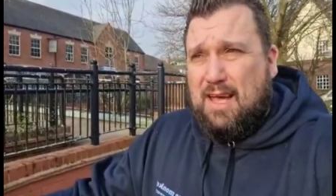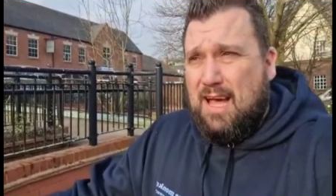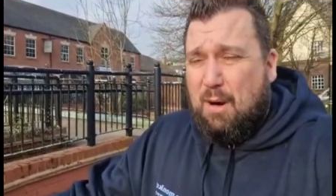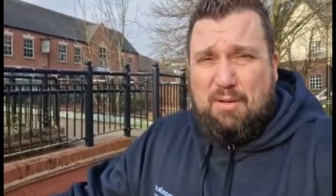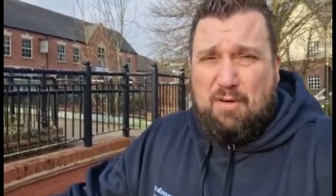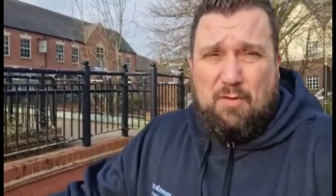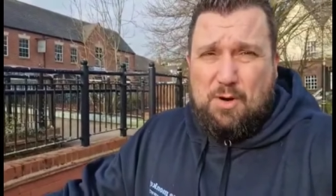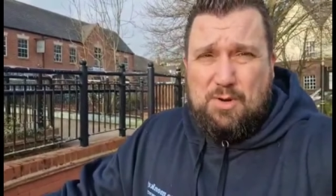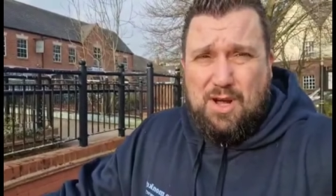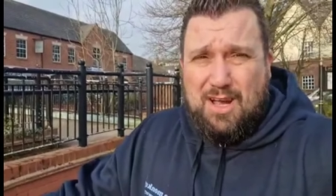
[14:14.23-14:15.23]
I went for a vodka
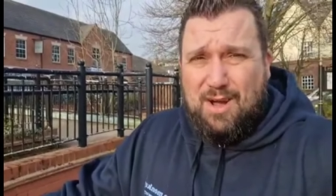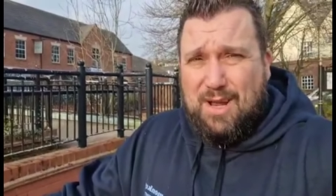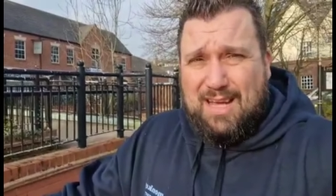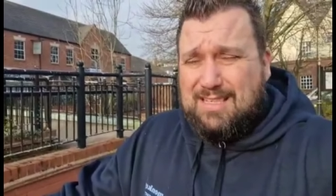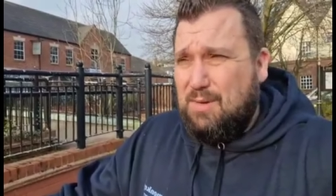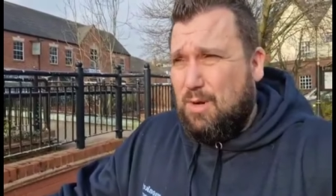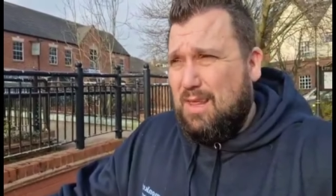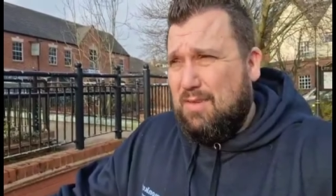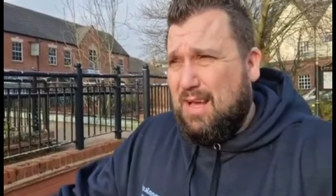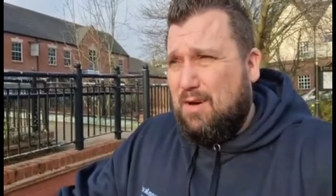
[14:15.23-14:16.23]
and dark coke because I didn't want
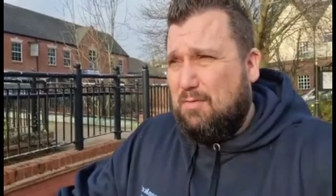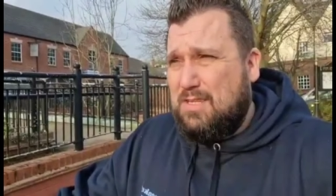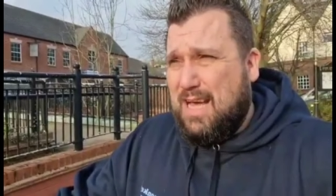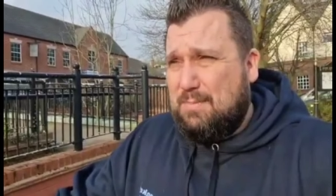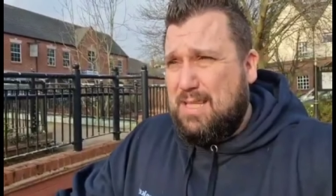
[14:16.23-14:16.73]
anything off the taps.